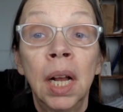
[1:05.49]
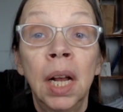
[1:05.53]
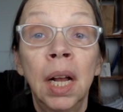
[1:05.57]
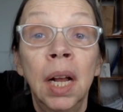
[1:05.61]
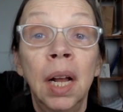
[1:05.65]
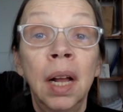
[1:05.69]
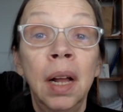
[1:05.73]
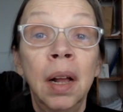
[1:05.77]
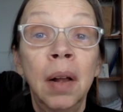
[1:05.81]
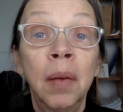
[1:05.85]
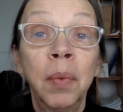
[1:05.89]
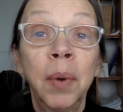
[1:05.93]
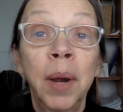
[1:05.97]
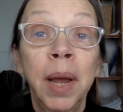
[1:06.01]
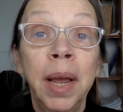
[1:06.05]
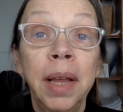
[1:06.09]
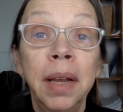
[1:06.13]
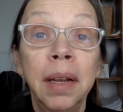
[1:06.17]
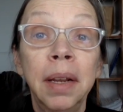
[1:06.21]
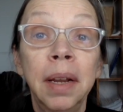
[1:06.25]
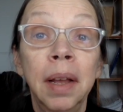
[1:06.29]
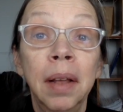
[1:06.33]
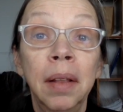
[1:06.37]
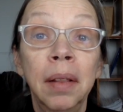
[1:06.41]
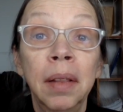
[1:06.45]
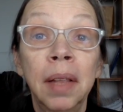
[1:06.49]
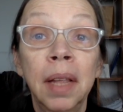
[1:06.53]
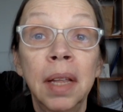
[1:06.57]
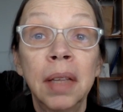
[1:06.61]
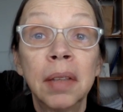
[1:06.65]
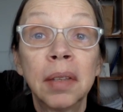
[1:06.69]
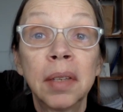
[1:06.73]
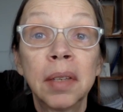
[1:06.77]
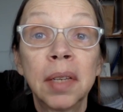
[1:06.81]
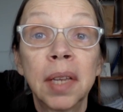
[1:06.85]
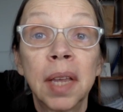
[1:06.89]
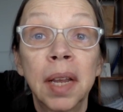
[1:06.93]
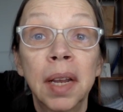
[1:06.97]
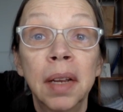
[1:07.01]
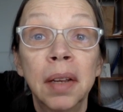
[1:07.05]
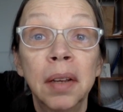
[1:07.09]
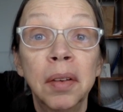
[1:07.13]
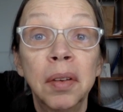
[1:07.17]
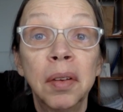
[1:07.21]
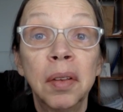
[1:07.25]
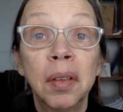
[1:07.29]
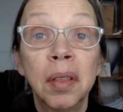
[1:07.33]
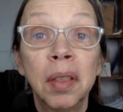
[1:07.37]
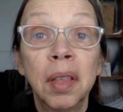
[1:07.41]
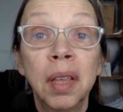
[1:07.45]
All right, now let's get
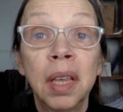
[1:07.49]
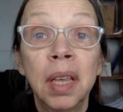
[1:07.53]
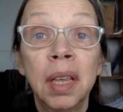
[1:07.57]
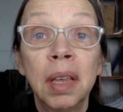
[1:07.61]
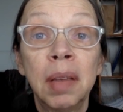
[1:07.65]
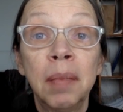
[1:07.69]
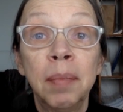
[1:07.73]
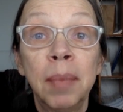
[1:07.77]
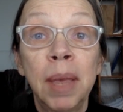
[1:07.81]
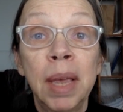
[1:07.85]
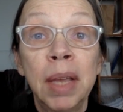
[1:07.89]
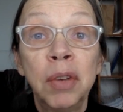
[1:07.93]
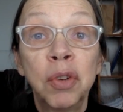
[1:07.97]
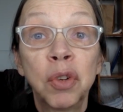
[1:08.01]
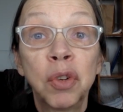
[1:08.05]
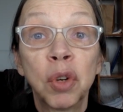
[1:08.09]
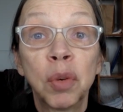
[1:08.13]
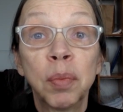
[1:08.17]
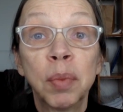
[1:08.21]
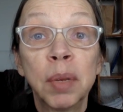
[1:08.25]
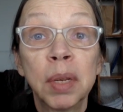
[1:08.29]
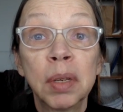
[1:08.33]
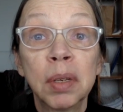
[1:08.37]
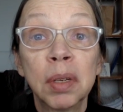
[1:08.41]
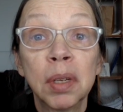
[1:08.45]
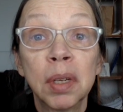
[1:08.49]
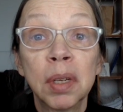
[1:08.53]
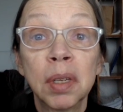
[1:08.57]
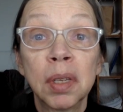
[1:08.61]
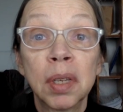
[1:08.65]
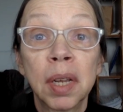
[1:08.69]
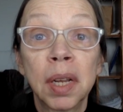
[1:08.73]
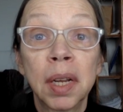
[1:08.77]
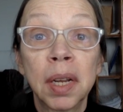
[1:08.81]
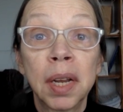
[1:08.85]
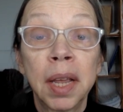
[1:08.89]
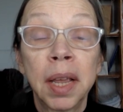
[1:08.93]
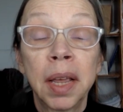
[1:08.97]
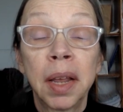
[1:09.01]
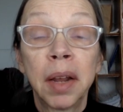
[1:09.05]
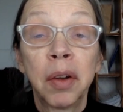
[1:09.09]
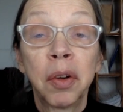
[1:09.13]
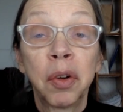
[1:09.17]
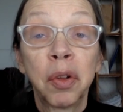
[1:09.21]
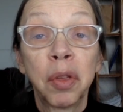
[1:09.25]
into the major business at hand,